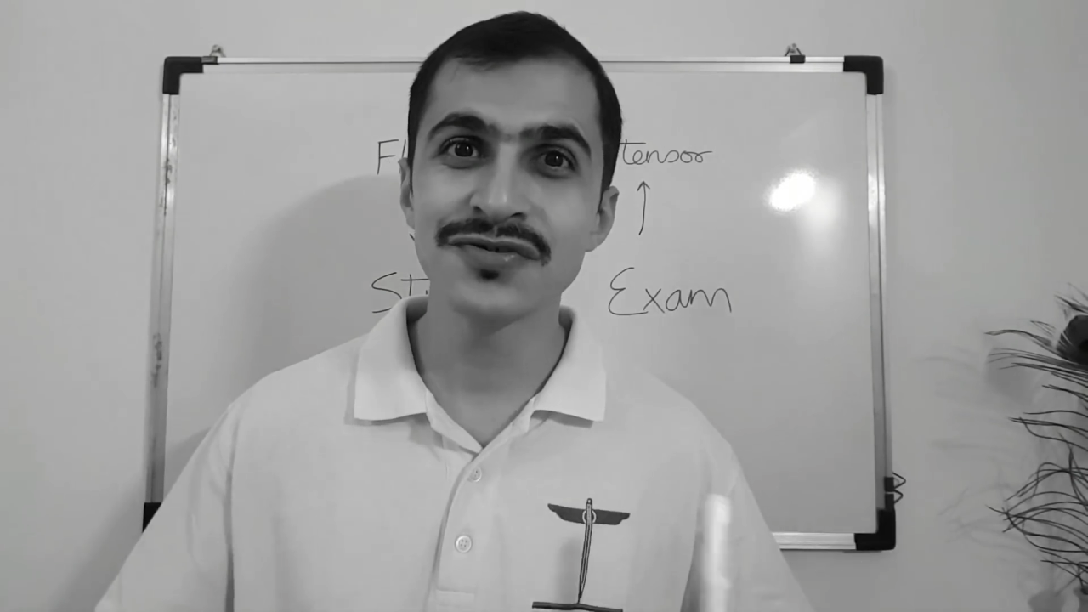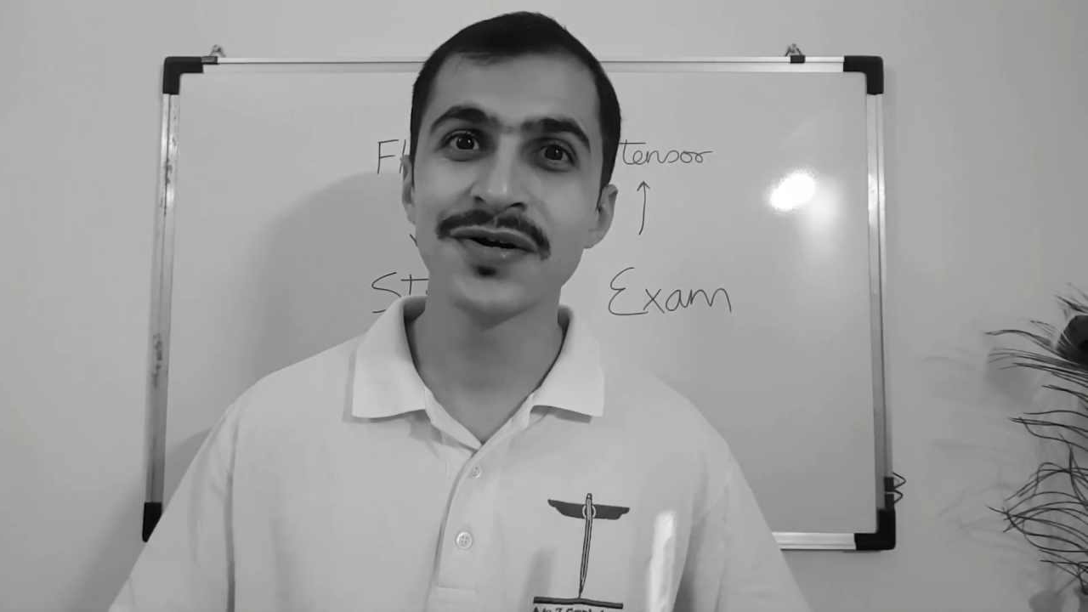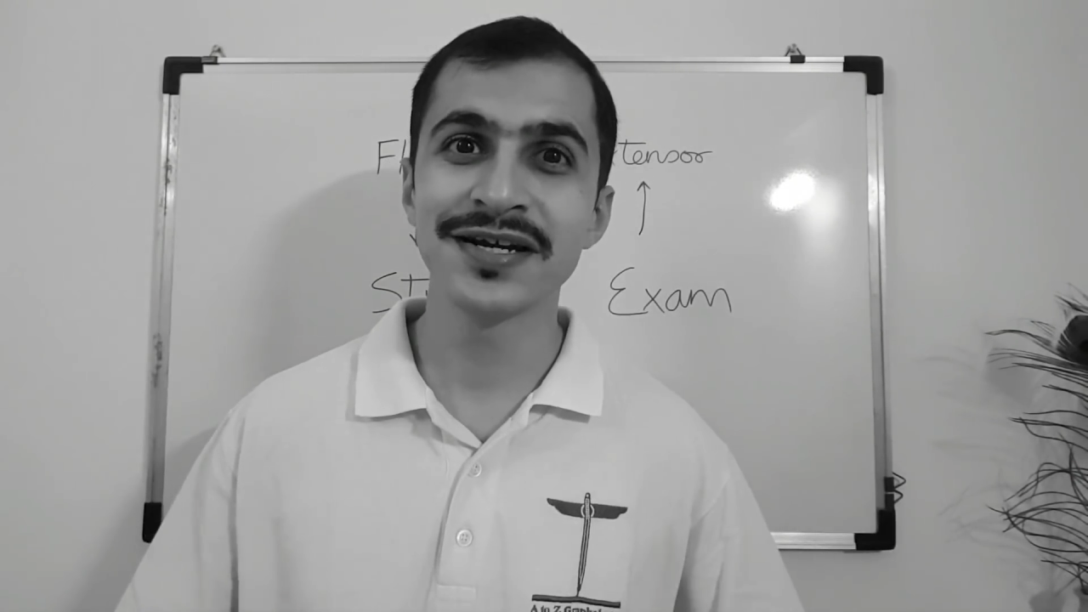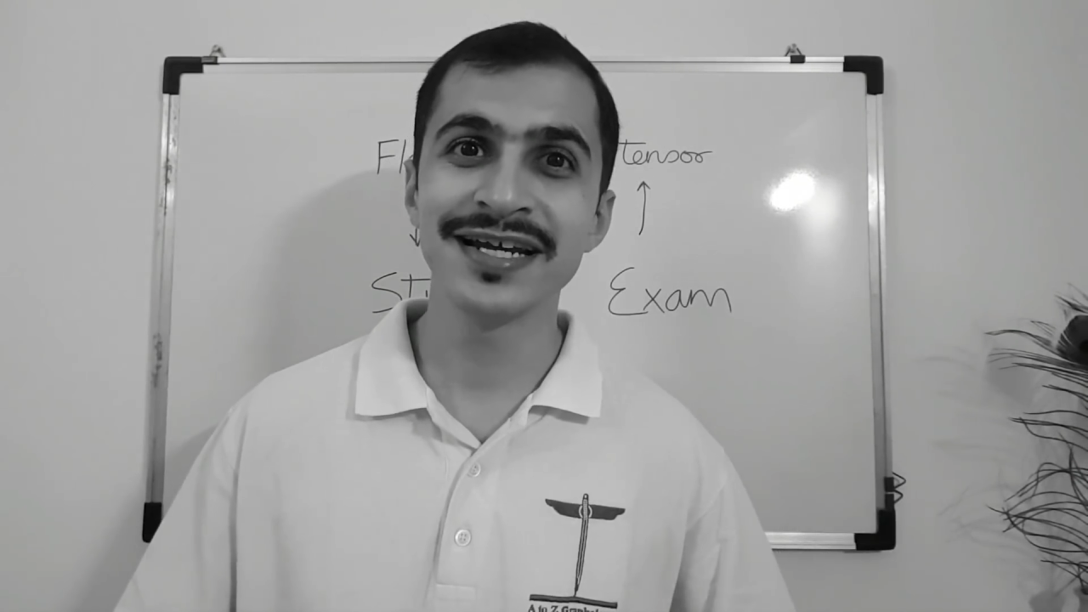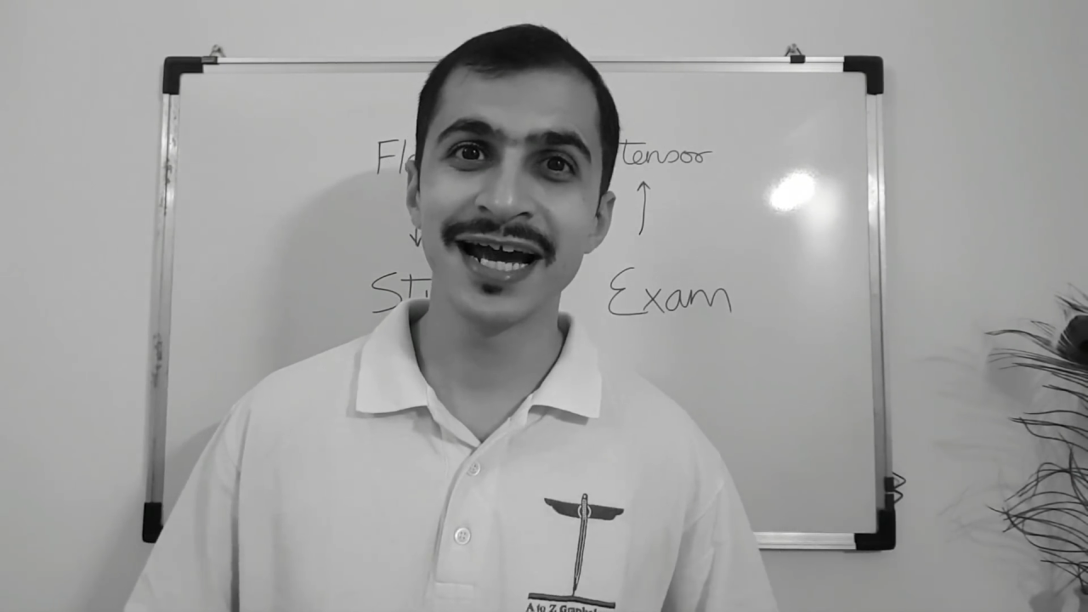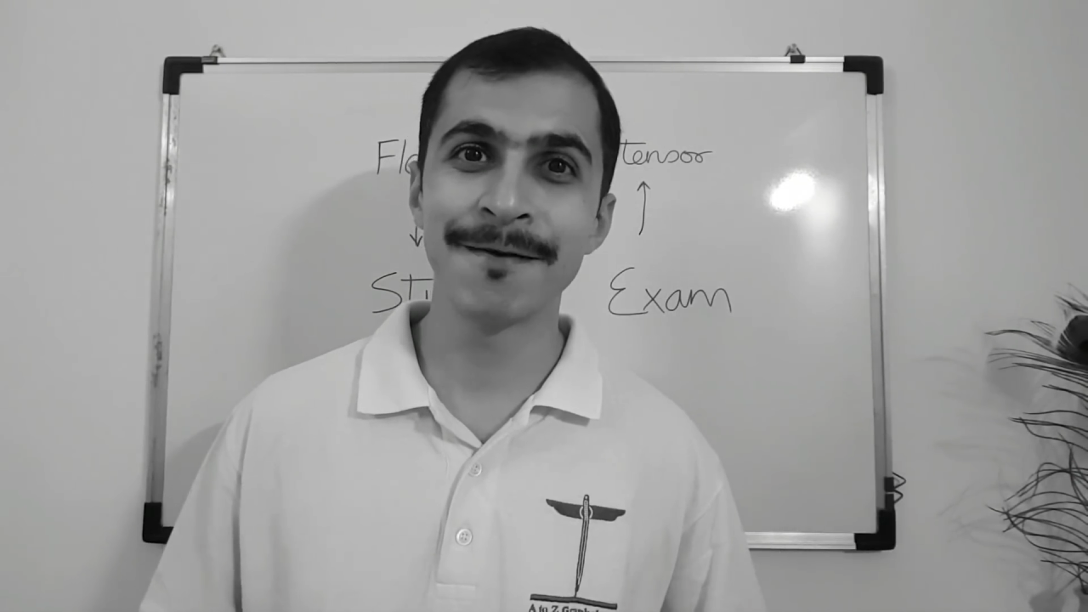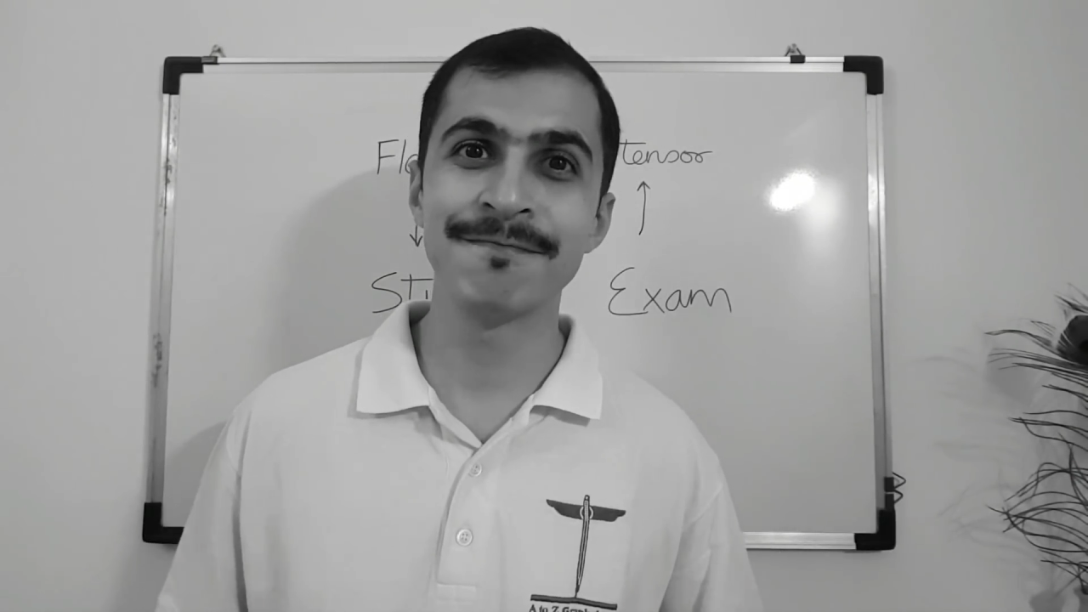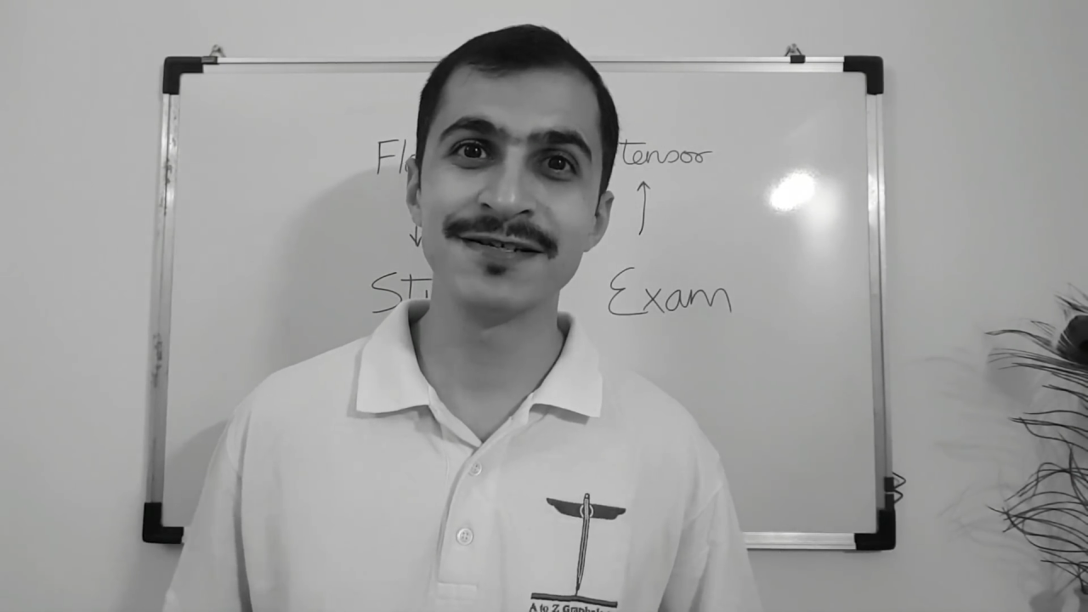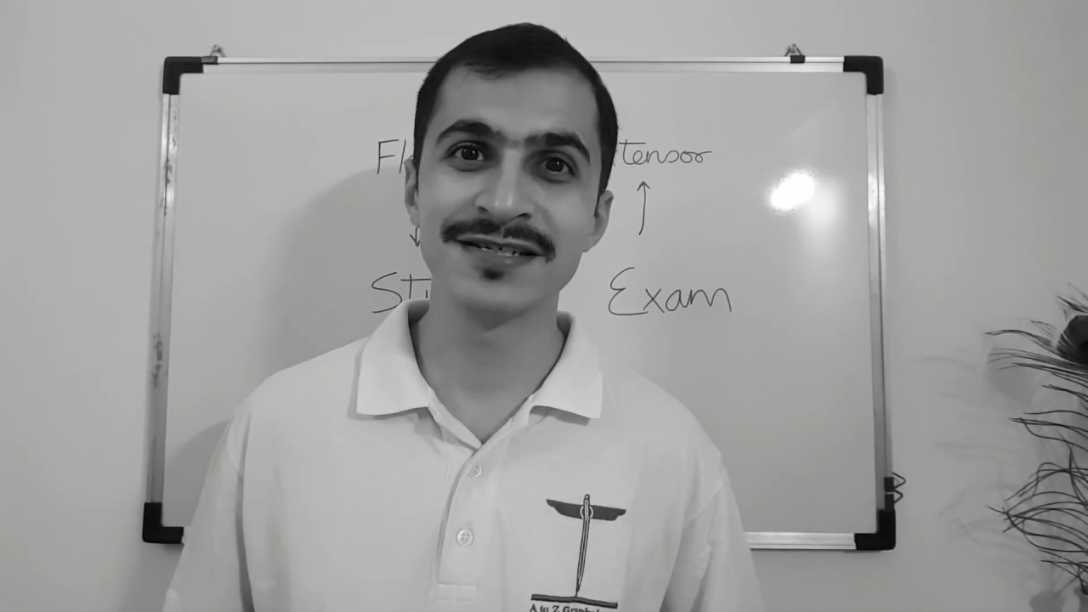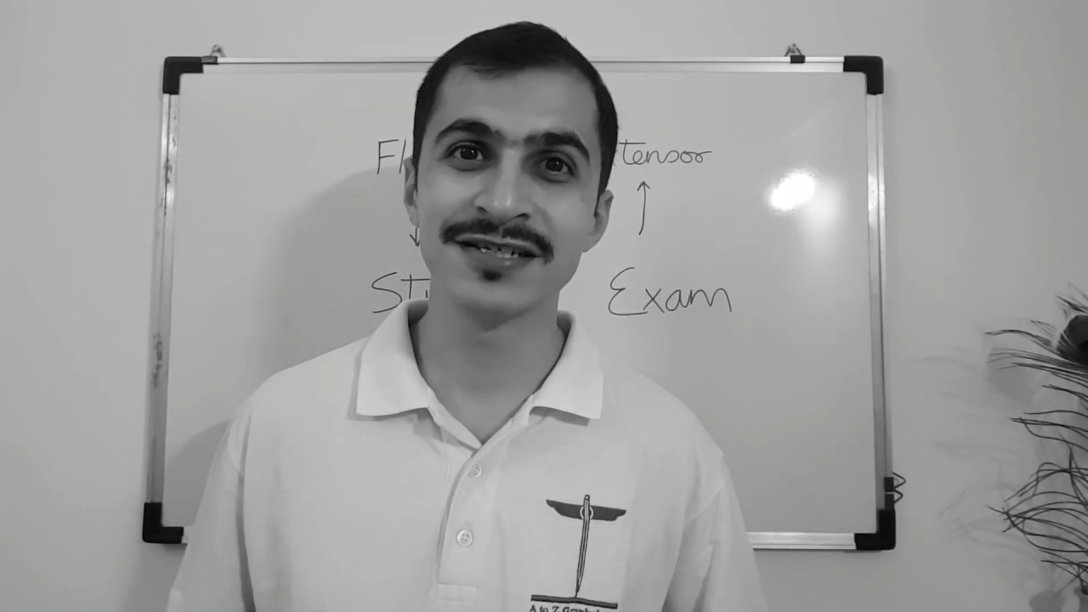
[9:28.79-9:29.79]
sweating
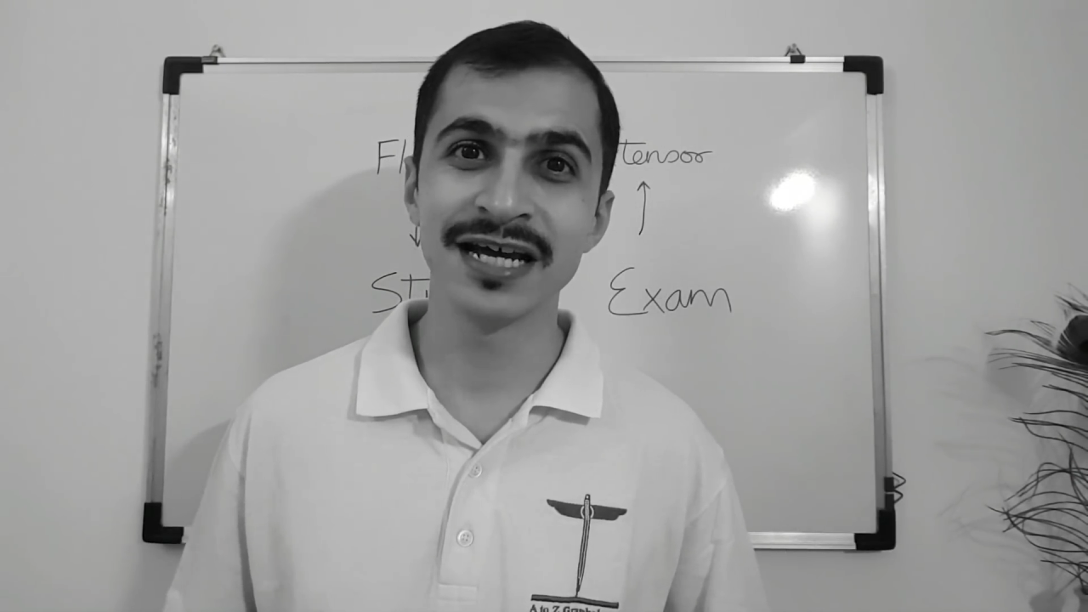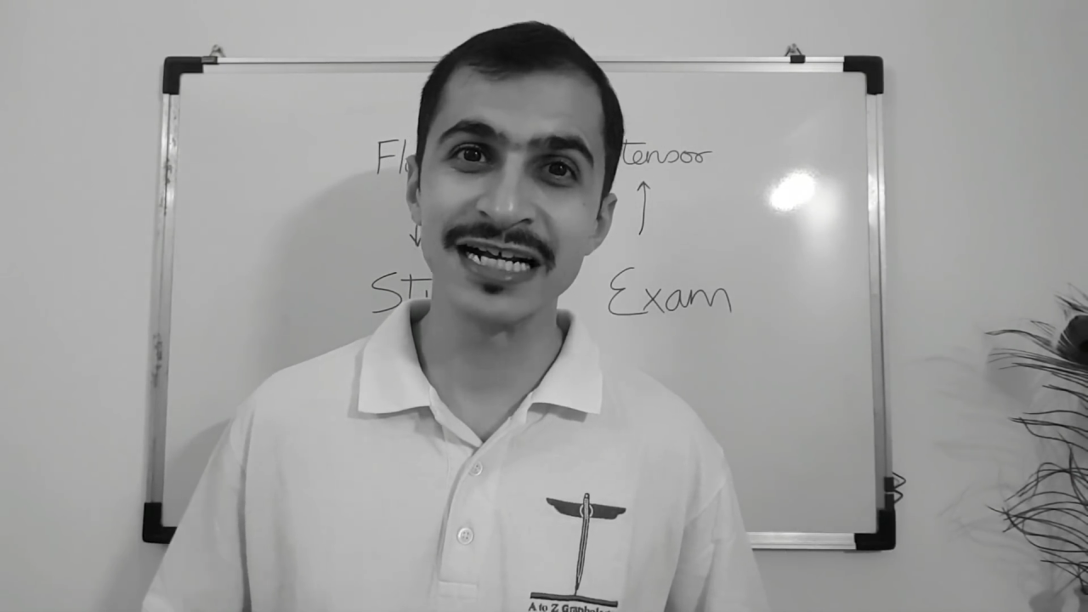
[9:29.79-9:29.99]
happens,